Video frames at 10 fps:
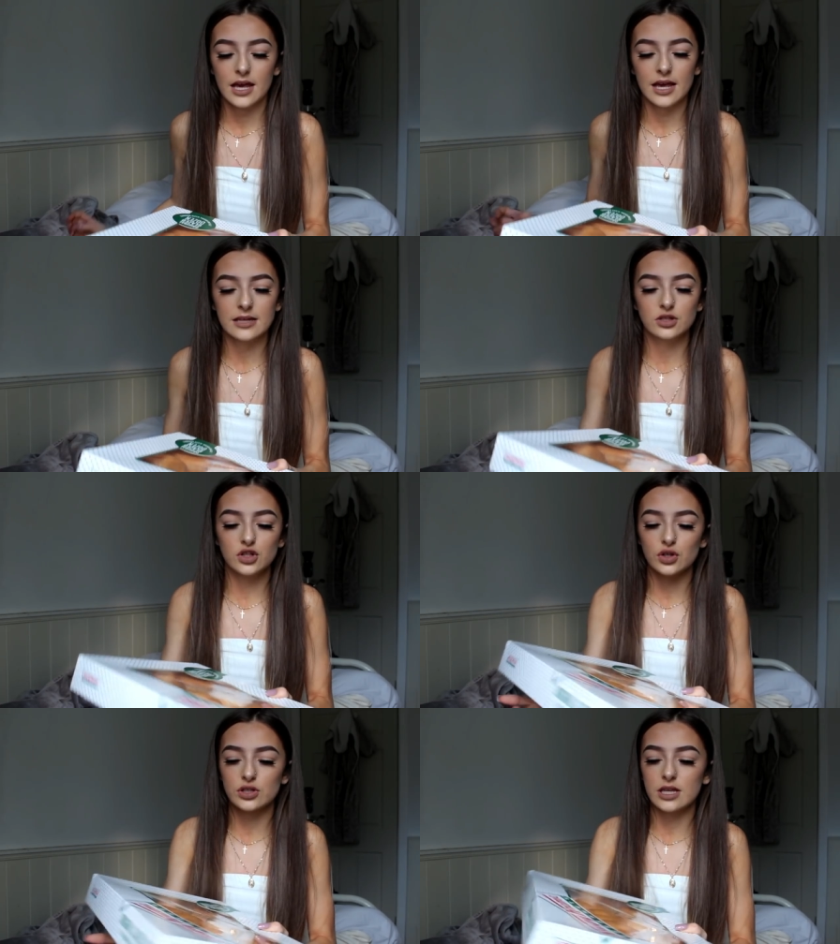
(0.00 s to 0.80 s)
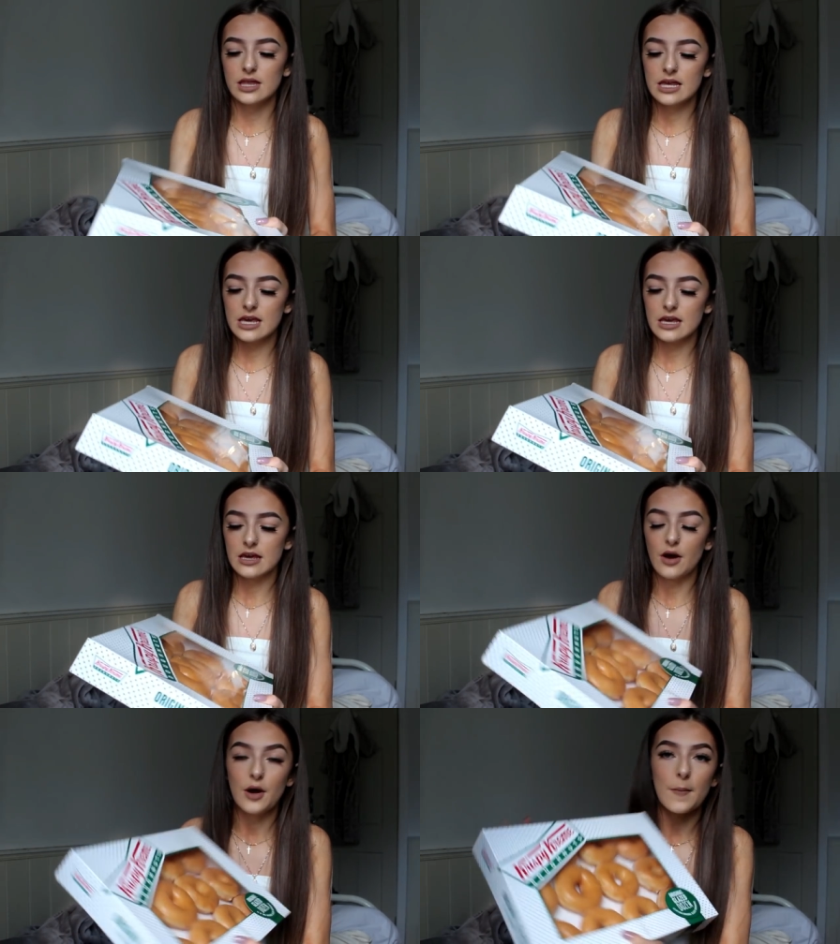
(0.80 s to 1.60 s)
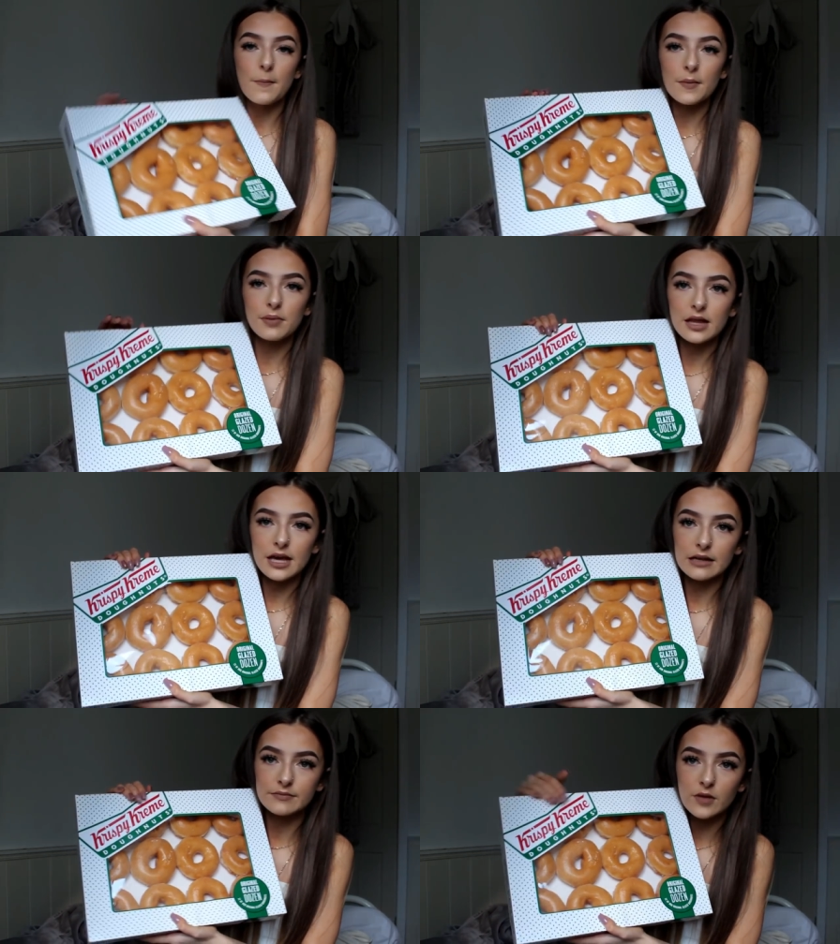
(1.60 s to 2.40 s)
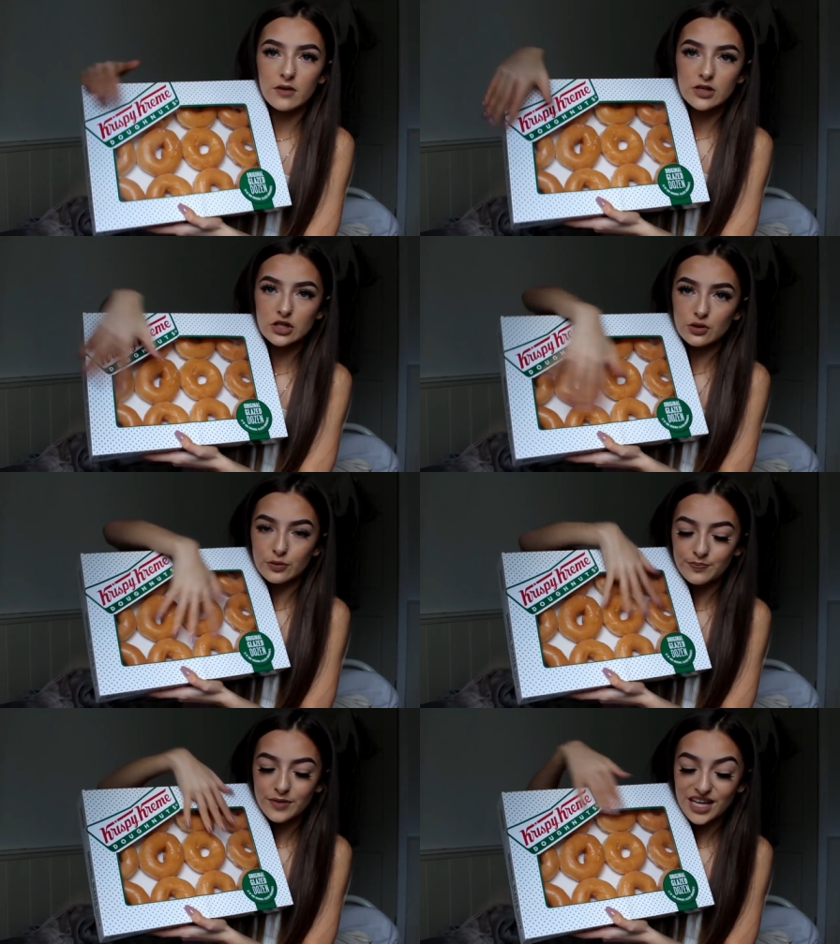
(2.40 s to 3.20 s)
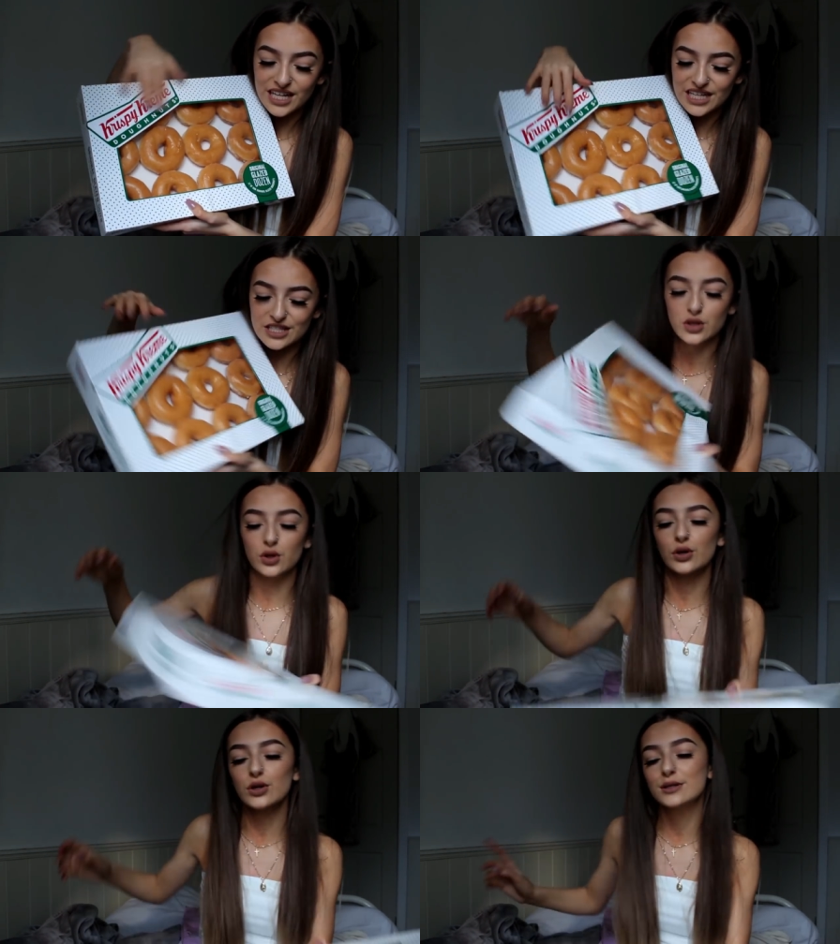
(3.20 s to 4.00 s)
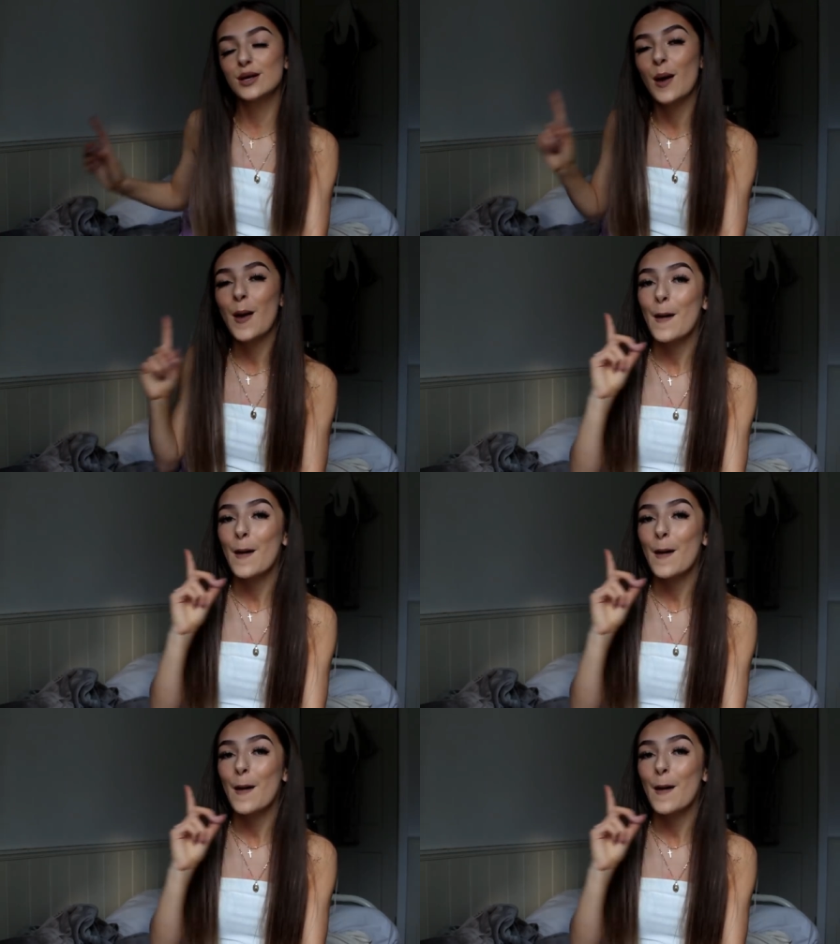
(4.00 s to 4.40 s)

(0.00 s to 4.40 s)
is just the um, plain original glazed donuts.